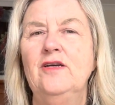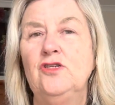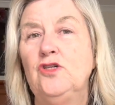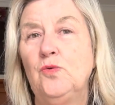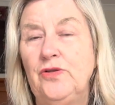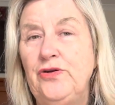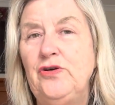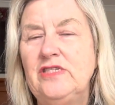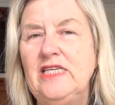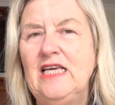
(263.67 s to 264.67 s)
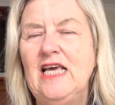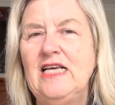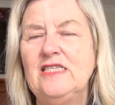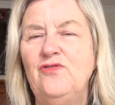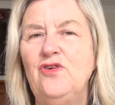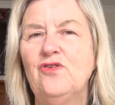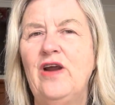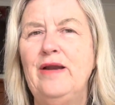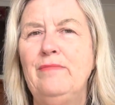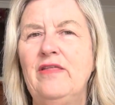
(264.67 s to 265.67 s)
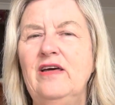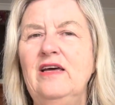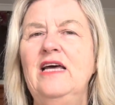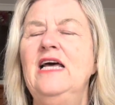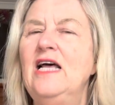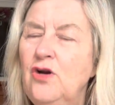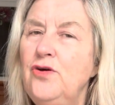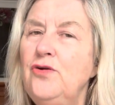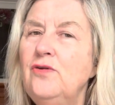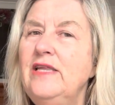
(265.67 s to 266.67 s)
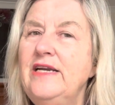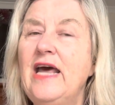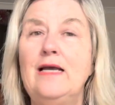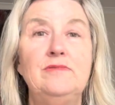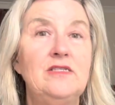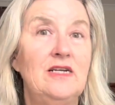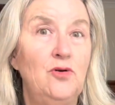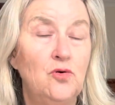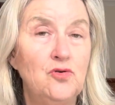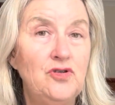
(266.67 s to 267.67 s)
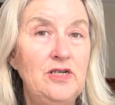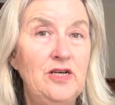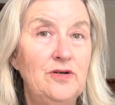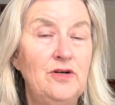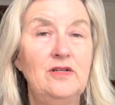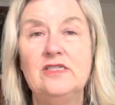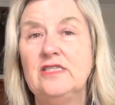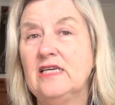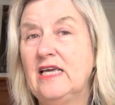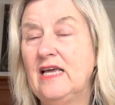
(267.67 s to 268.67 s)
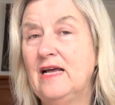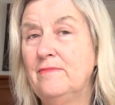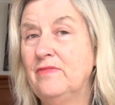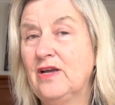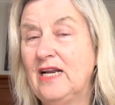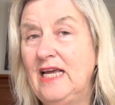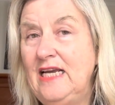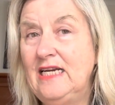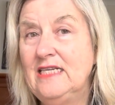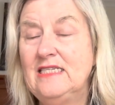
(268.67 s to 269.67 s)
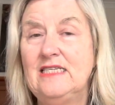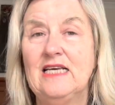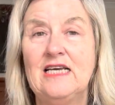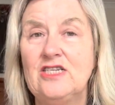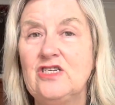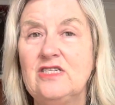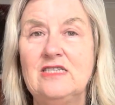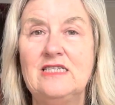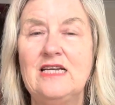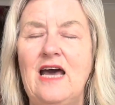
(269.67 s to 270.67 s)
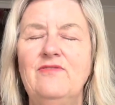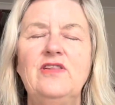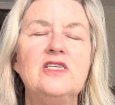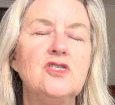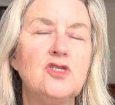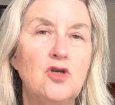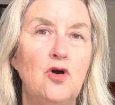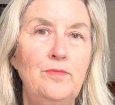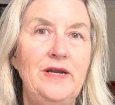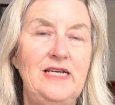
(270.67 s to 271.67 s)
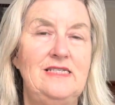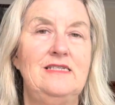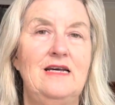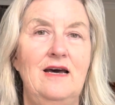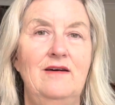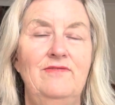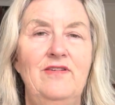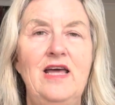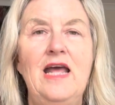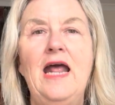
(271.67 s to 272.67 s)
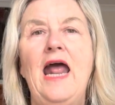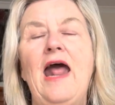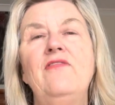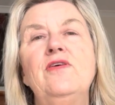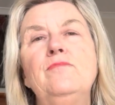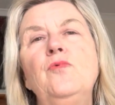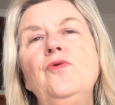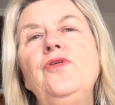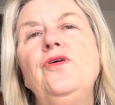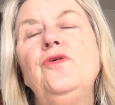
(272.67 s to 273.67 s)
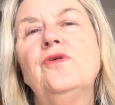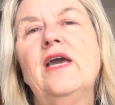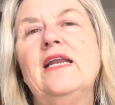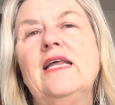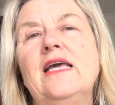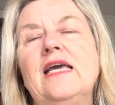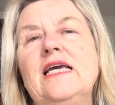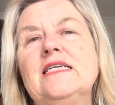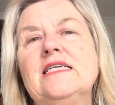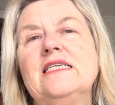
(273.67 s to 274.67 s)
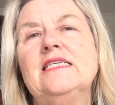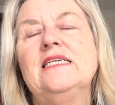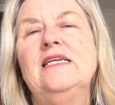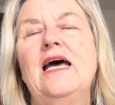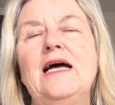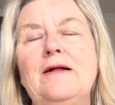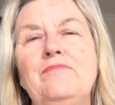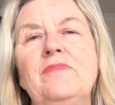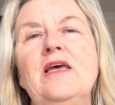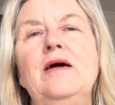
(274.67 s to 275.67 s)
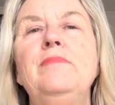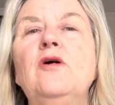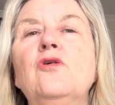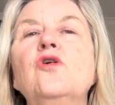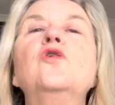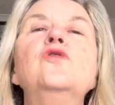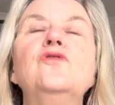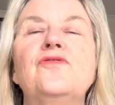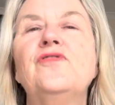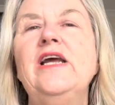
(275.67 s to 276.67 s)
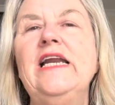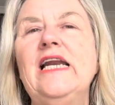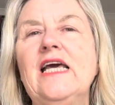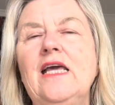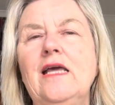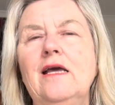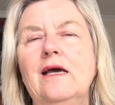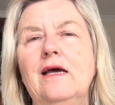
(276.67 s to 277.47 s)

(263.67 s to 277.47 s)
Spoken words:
do all the nursing cares for your grandmother. Learn all their names, the laundry girls, the cleaners, the kitchen staff. There's so many staff. And the more that you can get and be on good, friendly